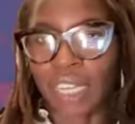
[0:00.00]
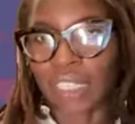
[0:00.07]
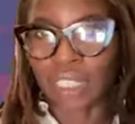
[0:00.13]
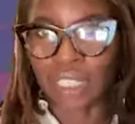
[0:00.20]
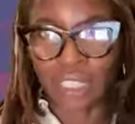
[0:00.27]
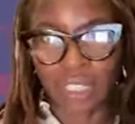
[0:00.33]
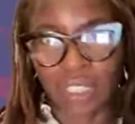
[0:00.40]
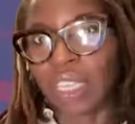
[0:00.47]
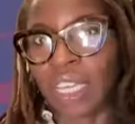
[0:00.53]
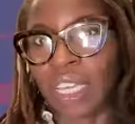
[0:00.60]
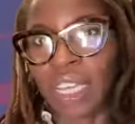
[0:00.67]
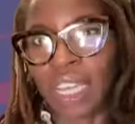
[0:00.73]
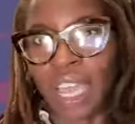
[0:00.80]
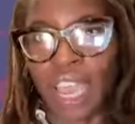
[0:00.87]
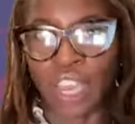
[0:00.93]
section
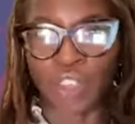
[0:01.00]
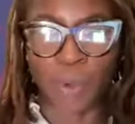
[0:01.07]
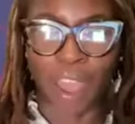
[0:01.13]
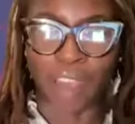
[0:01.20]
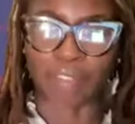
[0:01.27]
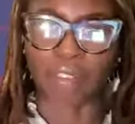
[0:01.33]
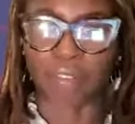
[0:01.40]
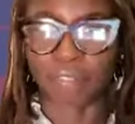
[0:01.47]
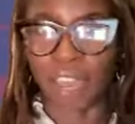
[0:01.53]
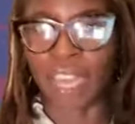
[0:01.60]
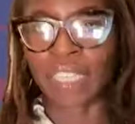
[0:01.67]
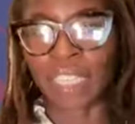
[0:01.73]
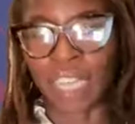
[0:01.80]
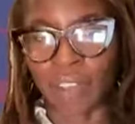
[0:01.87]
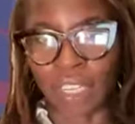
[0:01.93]
C and you have to
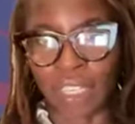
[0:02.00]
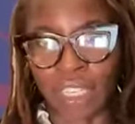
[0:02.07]
find out?